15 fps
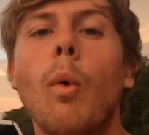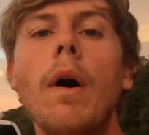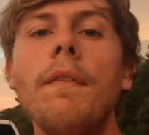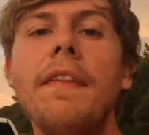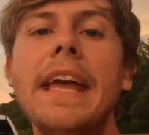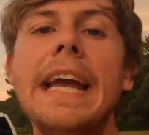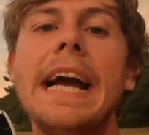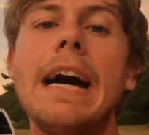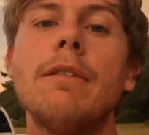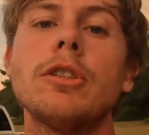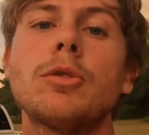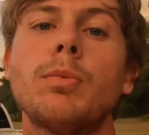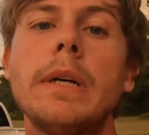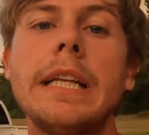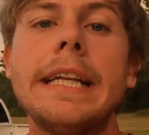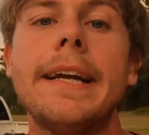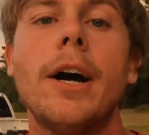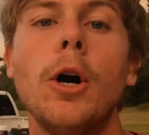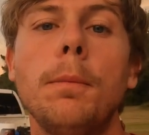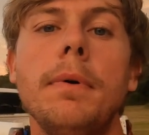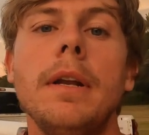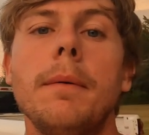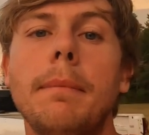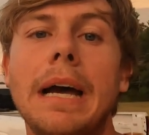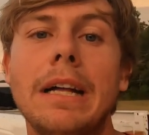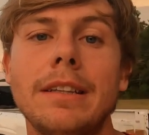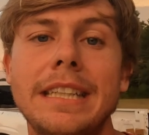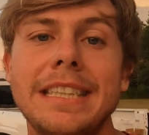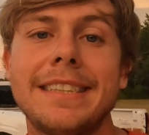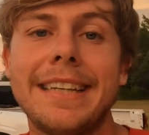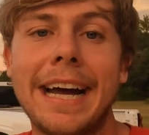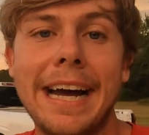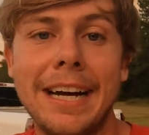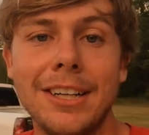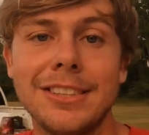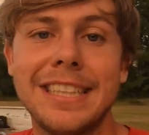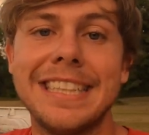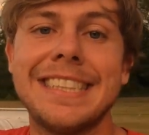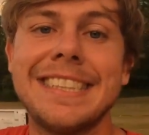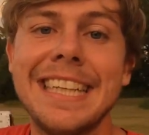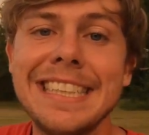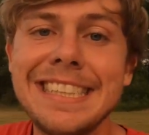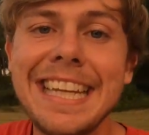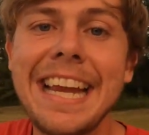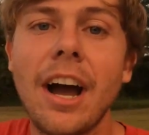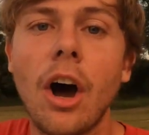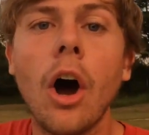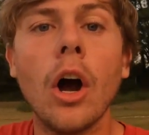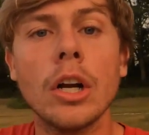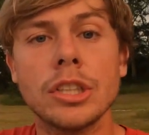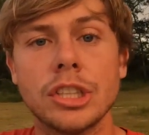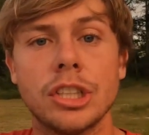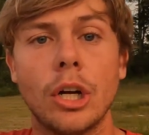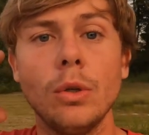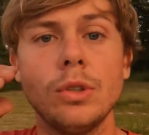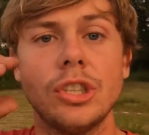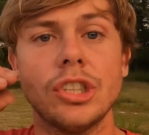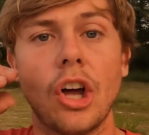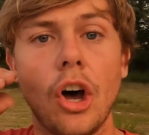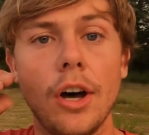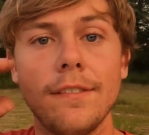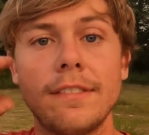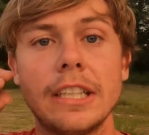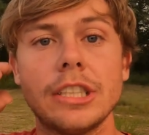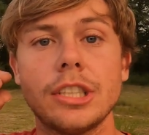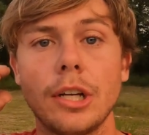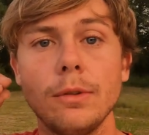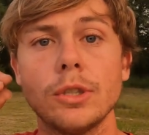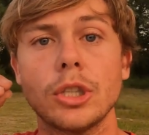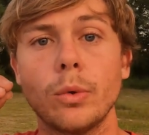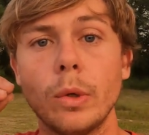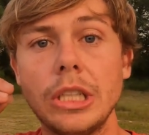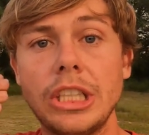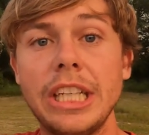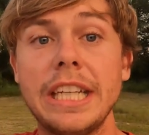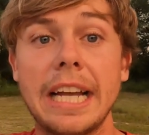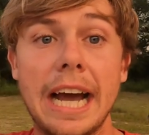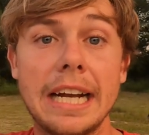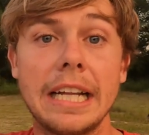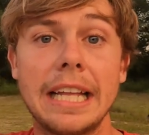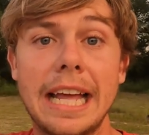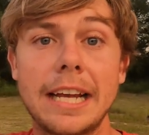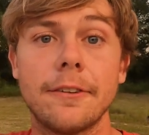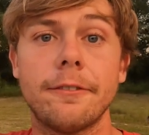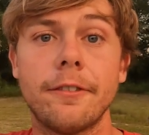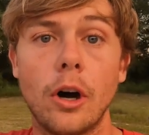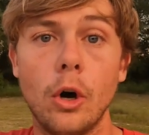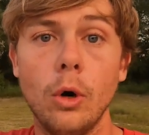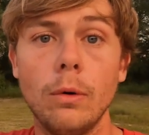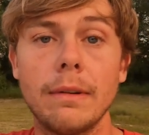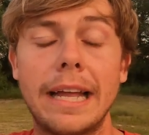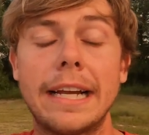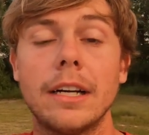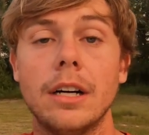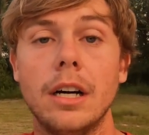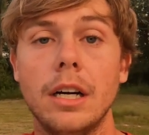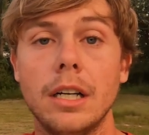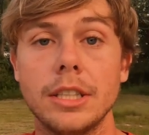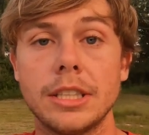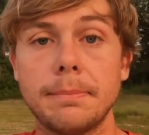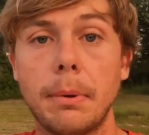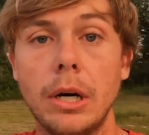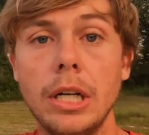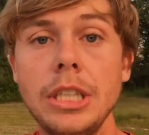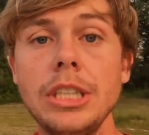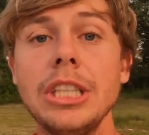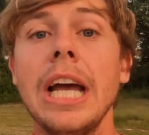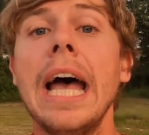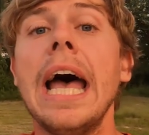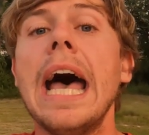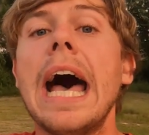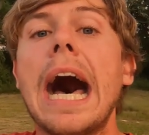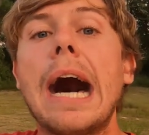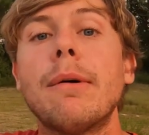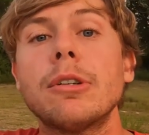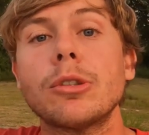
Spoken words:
One thing I was really hoping about these tires is, since they are so soft and so squishy, kind of like a foam, like a sponge, I